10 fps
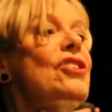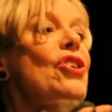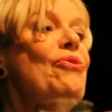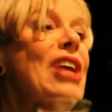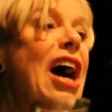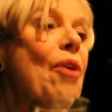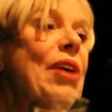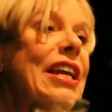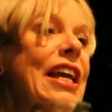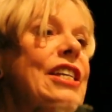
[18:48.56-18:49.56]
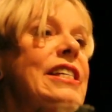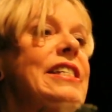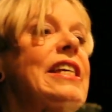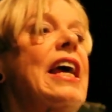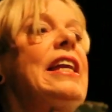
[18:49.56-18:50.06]
So now we need
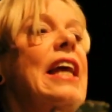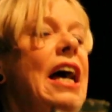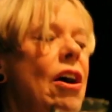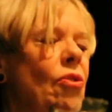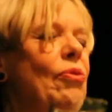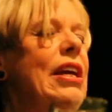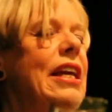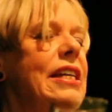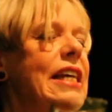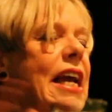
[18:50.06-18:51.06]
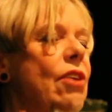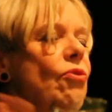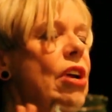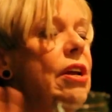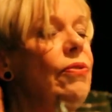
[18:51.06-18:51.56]
to get
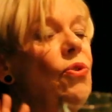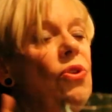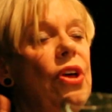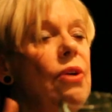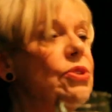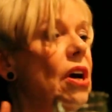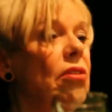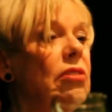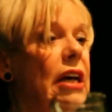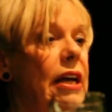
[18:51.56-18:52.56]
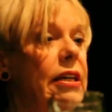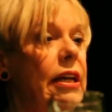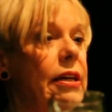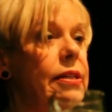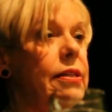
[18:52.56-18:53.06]
rid of all those old
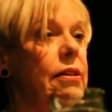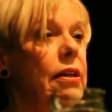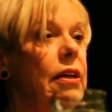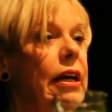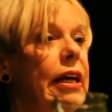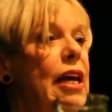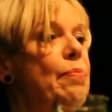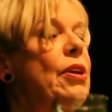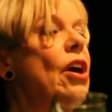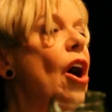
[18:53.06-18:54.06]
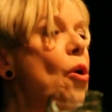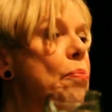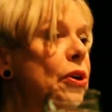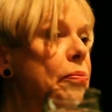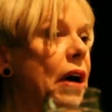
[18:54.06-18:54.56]
ideas. Keep an
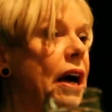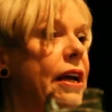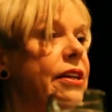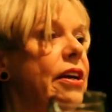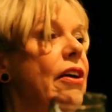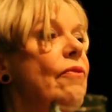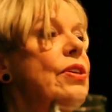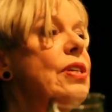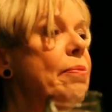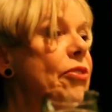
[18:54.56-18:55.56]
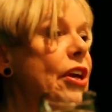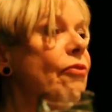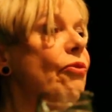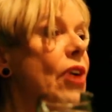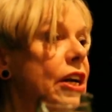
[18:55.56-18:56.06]
open mind for
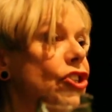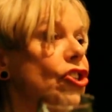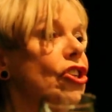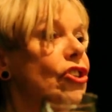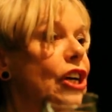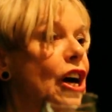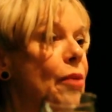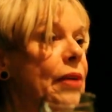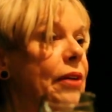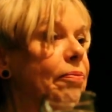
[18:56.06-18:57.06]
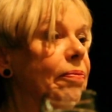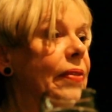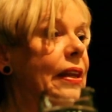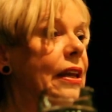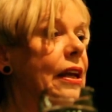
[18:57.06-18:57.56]
something fresh to come in.
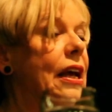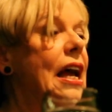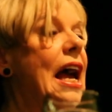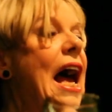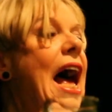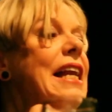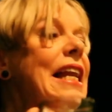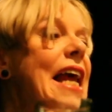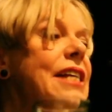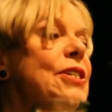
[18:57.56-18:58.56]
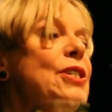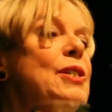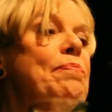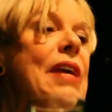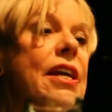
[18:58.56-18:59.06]
And let us
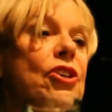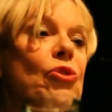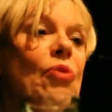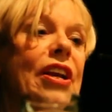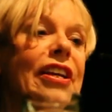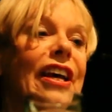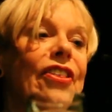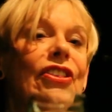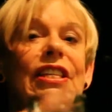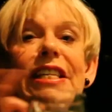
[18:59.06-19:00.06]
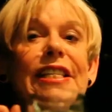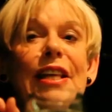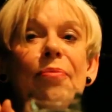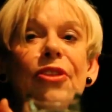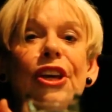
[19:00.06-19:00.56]
speak to one another. This is
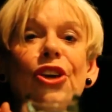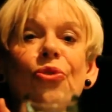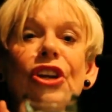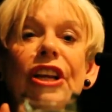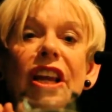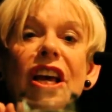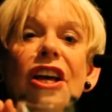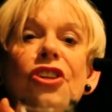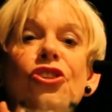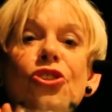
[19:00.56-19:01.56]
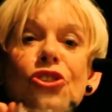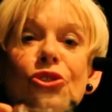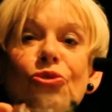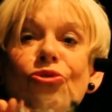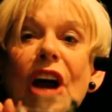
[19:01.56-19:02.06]
something you can learn to
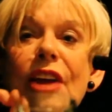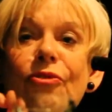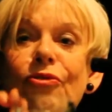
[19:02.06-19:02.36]
do right